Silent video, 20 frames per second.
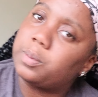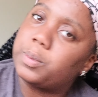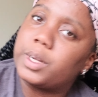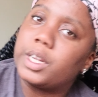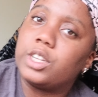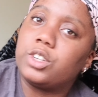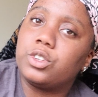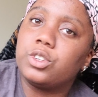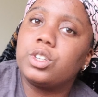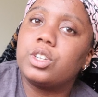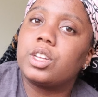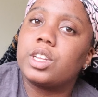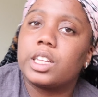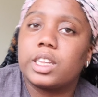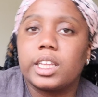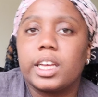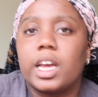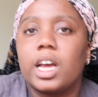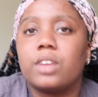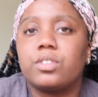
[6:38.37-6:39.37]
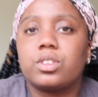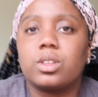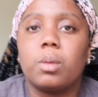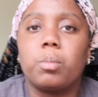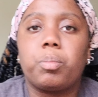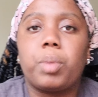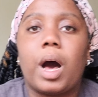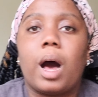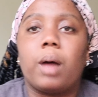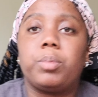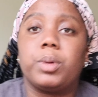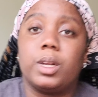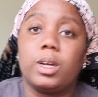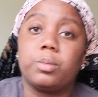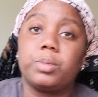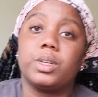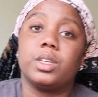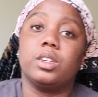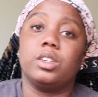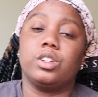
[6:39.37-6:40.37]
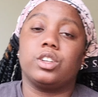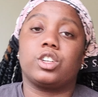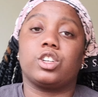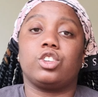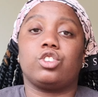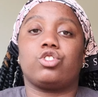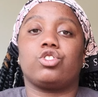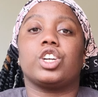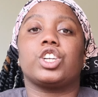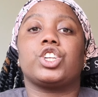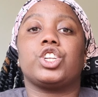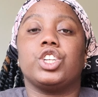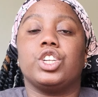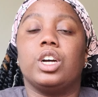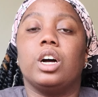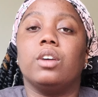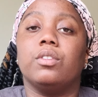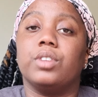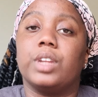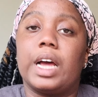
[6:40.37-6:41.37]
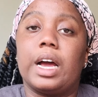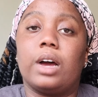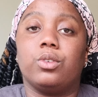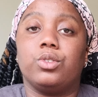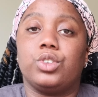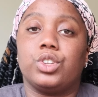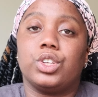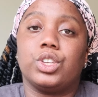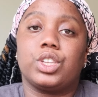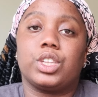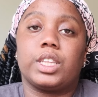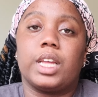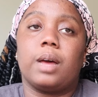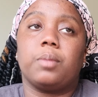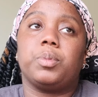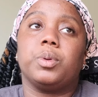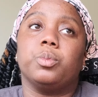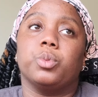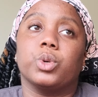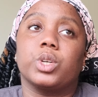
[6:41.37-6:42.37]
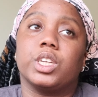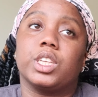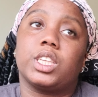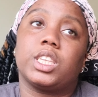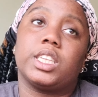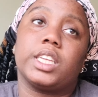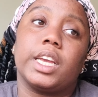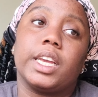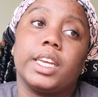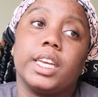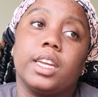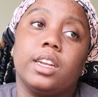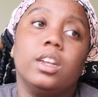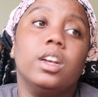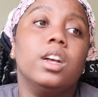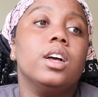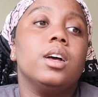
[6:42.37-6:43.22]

but I do know that they have some popping up and under construction of lounges that people can stay in,